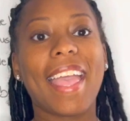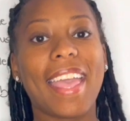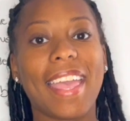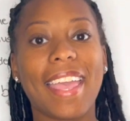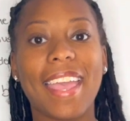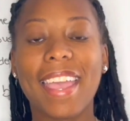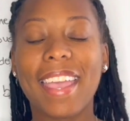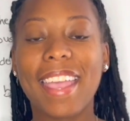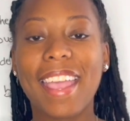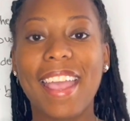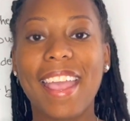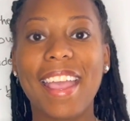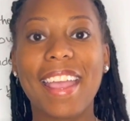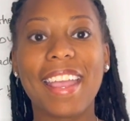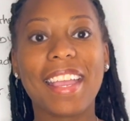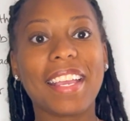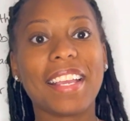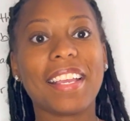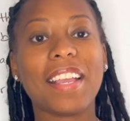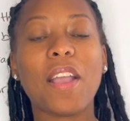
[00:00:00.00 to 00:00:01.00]

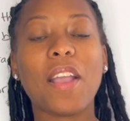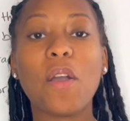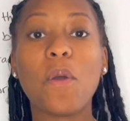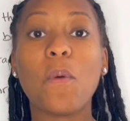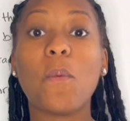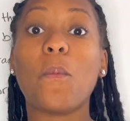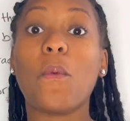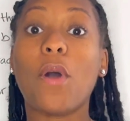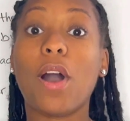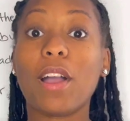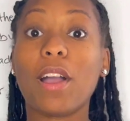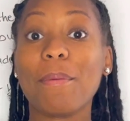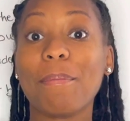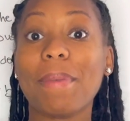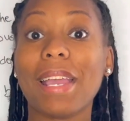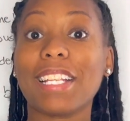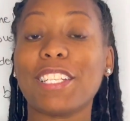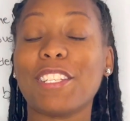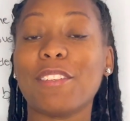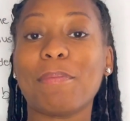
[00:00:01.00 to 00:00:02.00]
Hey, welcome
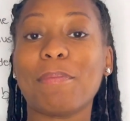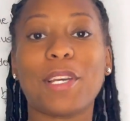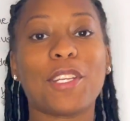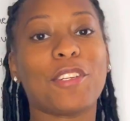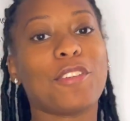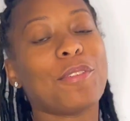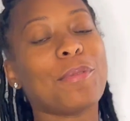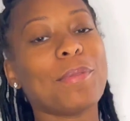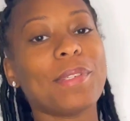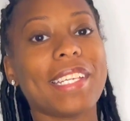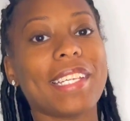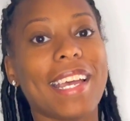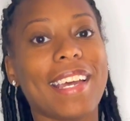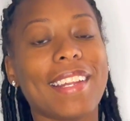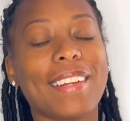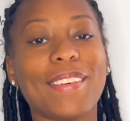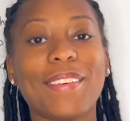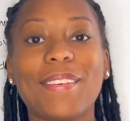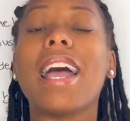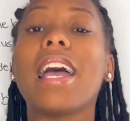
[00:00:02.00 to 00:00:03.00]
back to my YouTube
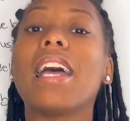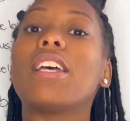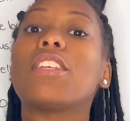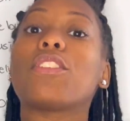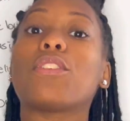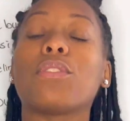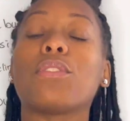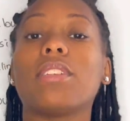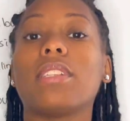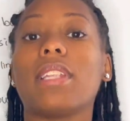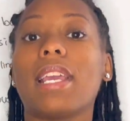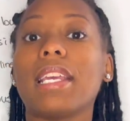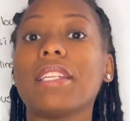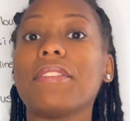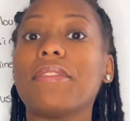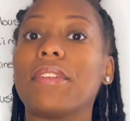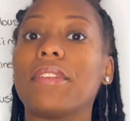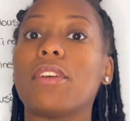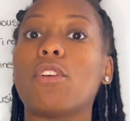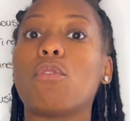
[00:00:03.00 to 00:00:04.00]
channel. So today's
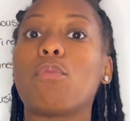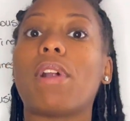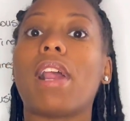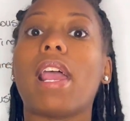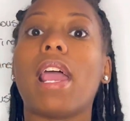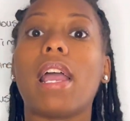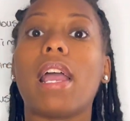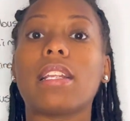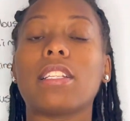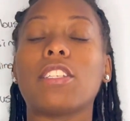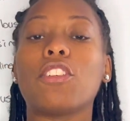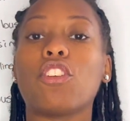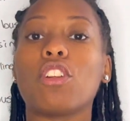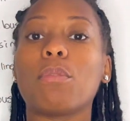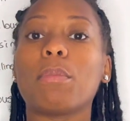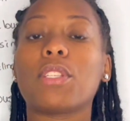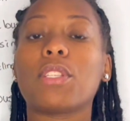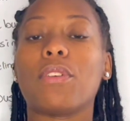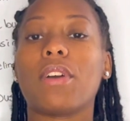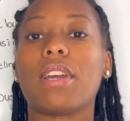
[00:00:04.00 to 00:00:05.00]
video, we're actually going to
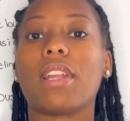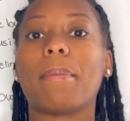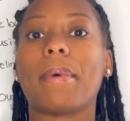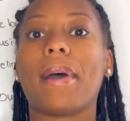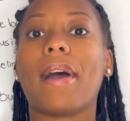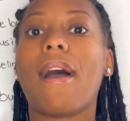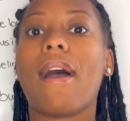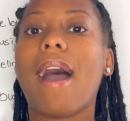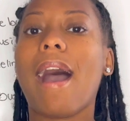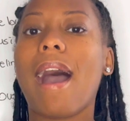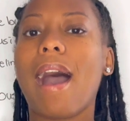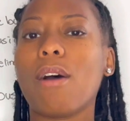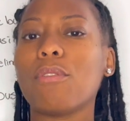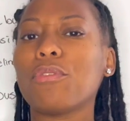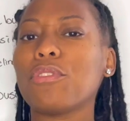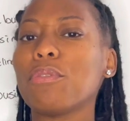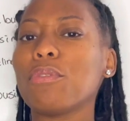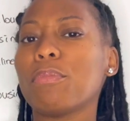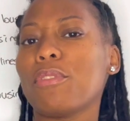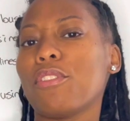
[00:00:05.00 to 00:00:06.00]
be talking about how
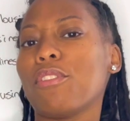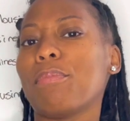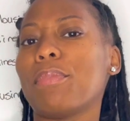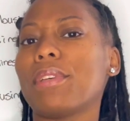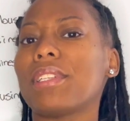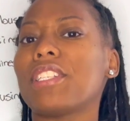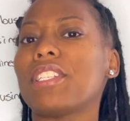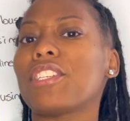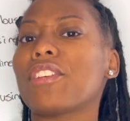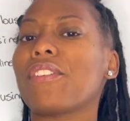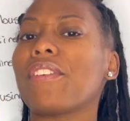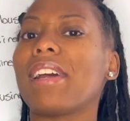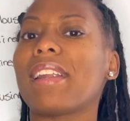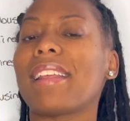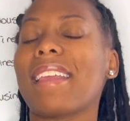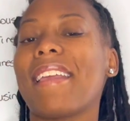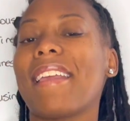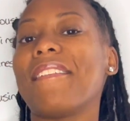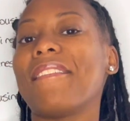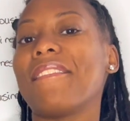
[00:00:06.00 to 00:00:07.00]
to build business
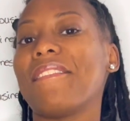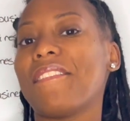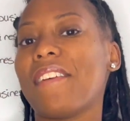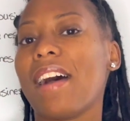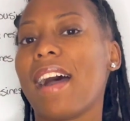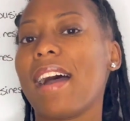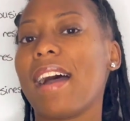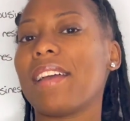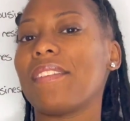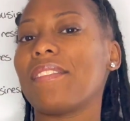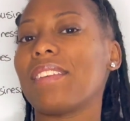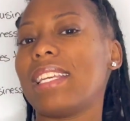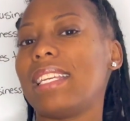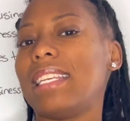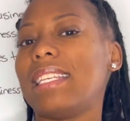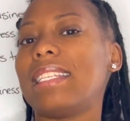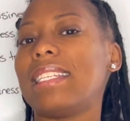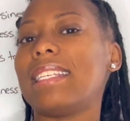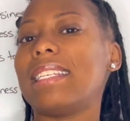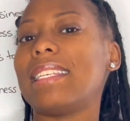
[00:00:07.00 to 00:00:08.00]
credit in 5
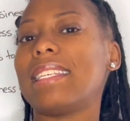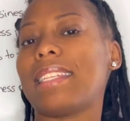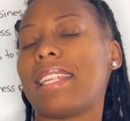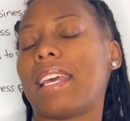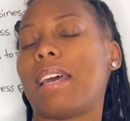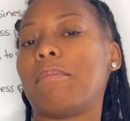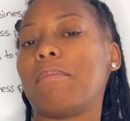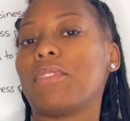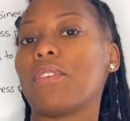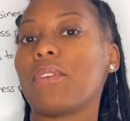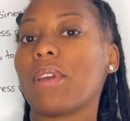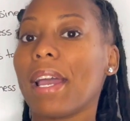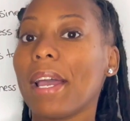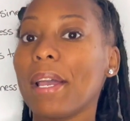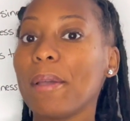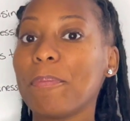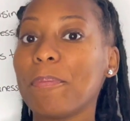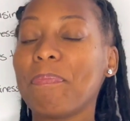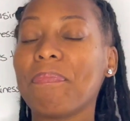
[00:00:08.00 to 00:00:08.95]
easy steps, okay?